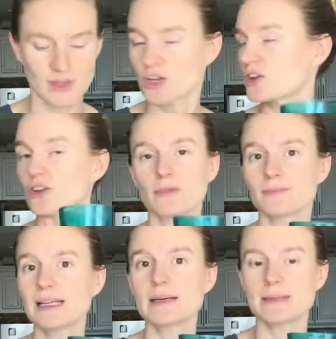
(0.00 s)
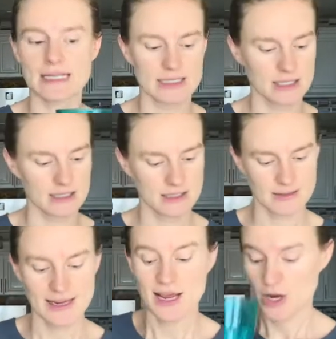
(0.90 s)
not millimeters,
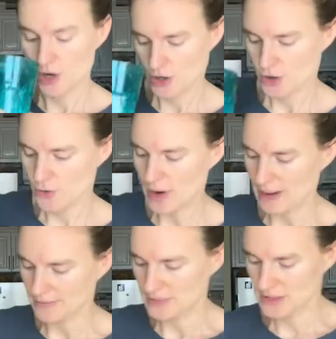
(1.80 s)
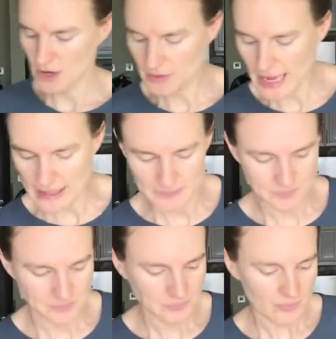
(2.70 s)
grams. Okay,
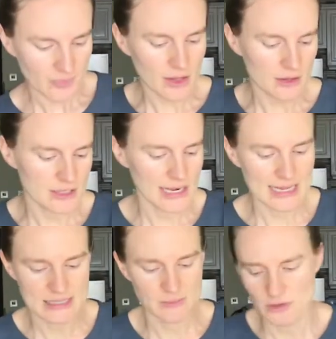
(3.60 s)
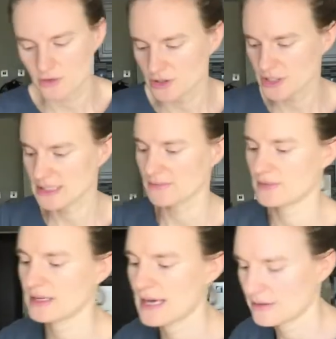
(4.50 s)
so let's move on to something
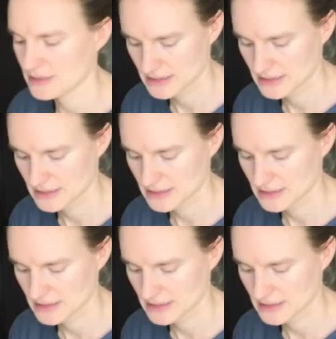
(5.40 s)
else.